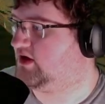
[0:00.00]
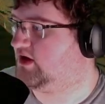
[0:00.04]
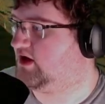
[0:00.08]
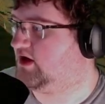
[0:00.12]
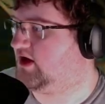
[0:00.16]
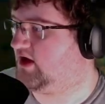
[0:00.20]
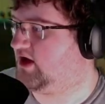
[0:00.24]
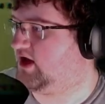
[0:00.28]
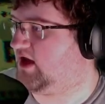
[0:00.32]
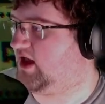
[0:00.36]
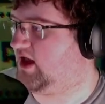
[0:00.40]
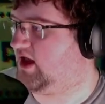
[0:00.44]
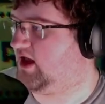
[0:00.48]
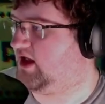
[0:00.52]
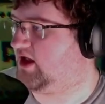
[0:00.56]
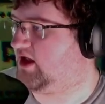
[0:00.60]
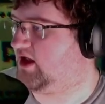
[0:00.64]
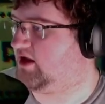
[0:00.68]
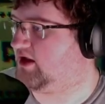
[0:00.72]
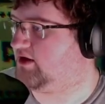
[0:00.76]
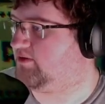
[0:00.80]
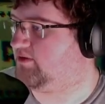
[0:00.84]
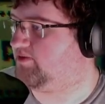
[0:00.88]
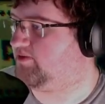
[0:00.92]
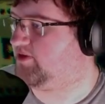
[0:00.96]

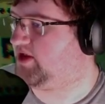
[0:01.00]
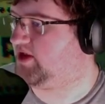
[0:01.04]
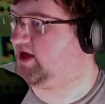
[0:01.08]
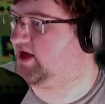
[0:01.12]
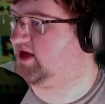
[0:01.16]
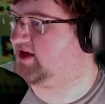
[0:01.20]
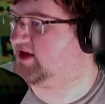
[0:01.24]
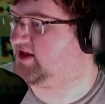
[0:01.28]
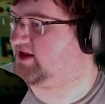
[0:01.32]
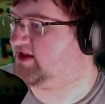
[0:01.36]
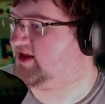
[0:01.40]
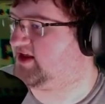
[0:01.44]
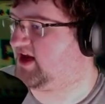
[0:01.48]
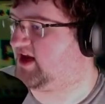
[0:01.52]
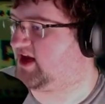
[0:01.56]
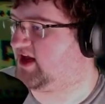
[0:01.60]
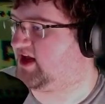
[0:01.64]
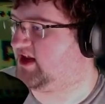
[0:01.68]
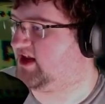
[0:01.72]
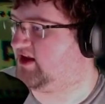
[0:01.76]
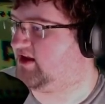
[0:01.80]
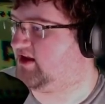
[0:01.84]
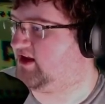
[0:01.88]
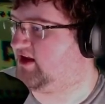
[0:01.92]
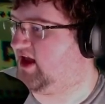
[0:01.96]
and play a
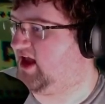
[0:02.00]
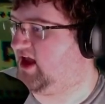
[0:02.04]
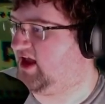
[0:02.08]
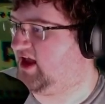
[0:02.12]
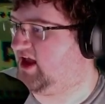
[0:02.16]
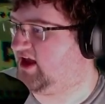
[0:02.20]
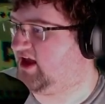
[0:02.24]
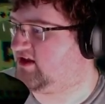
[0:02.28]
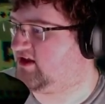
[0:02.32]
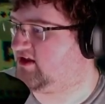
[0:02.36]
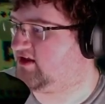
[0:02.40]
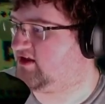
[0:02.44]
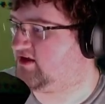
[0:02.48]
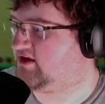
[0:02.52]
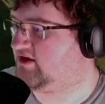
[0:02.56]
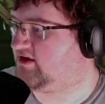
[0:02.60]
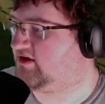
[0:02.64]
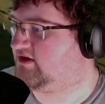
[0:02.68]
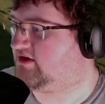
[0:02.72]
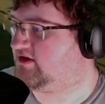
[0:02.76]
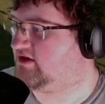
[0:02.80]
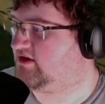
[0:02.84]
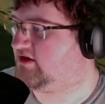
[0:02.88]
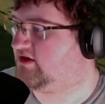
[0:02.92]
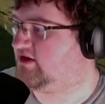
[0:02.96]
second ant
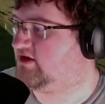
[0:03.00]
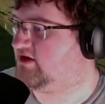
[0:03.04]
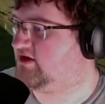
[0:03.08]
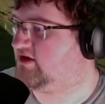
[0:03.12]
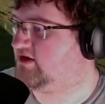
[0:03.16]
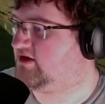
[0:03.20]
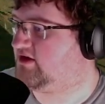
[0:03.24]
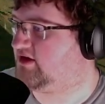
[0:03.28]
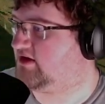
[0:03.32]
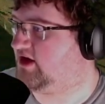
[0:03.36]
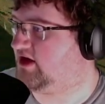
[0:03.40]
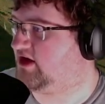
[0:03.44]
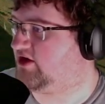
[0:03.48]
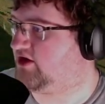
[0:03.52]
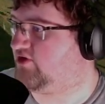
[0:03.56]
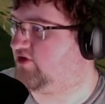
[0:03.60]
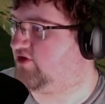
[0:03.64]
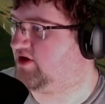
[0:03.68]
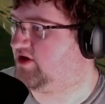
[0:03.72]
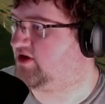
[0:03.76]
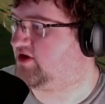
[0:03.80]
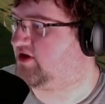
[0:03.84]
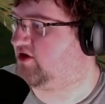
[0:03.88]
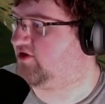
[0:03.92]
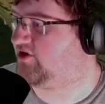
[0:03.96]
to
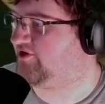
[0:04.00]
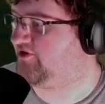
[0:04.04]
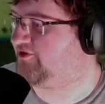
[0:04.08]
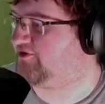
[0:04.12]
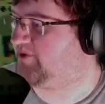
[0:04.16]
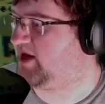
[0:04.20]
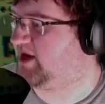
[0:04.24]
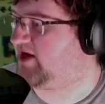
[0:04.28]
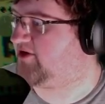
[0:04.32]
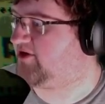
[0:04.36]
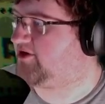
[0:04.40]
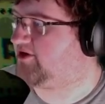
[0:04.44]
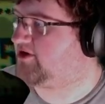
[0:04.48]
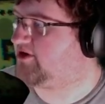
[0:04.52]
increase all their power.